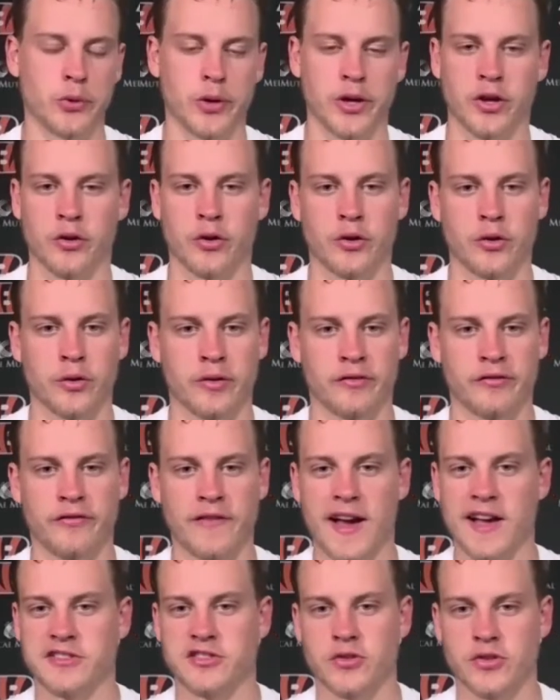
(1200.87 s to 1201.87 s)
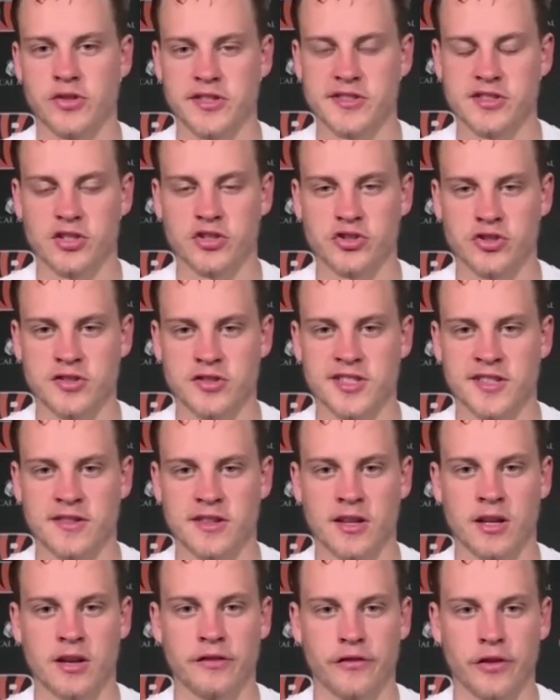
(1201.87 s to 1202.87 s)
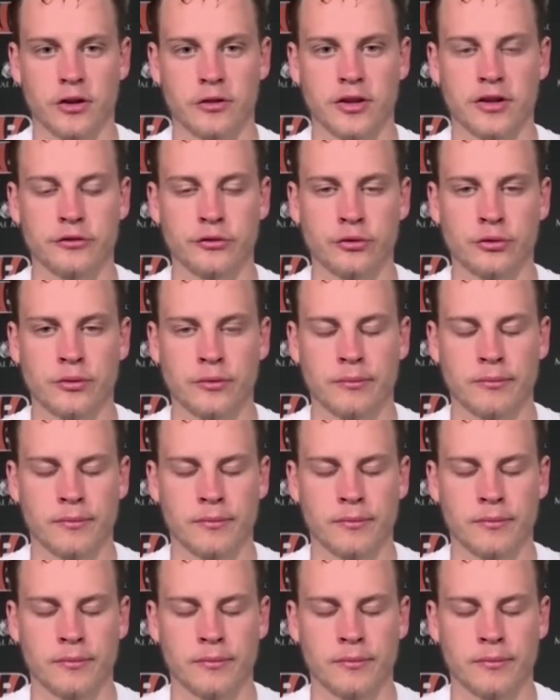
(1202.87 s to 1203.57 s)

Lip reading: quicker and faster decisions at the NFL level.